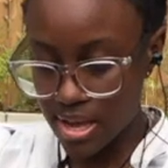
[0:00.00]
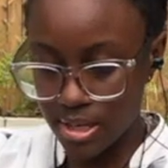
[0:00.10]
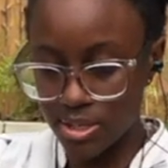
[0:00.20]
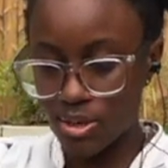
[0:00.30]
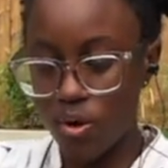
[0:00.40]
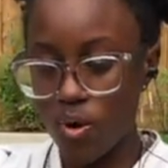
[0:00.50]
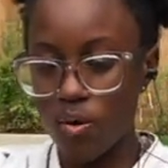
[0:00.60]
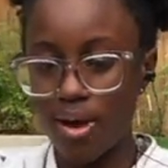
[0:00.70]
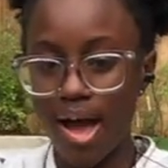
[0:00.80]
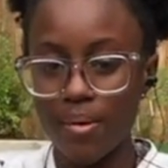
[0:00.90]

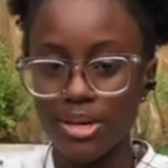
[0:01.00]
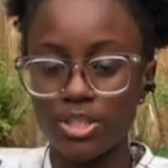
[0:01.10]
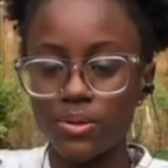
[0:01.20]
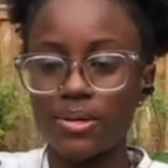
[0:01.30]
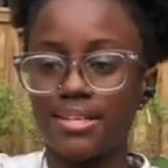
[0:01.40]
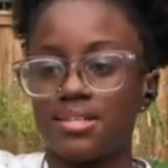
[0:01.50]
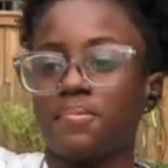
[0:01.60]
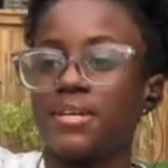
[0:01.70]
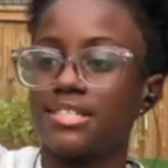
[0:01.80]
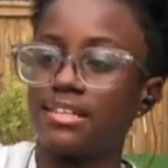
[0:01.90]
So how I do it is I
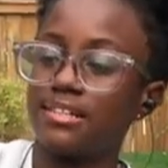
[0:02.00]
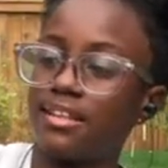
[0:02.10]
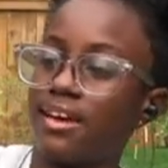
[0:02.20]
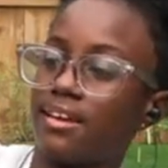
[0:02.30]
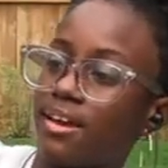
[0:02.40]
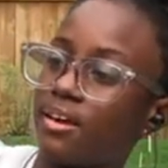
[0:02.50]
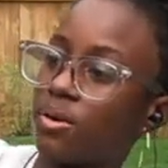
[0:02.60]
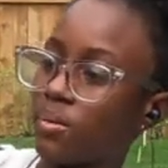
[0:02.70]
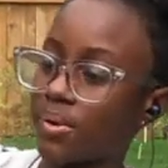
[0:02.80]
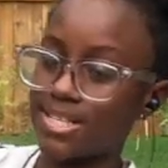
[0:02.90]
basically like get it on one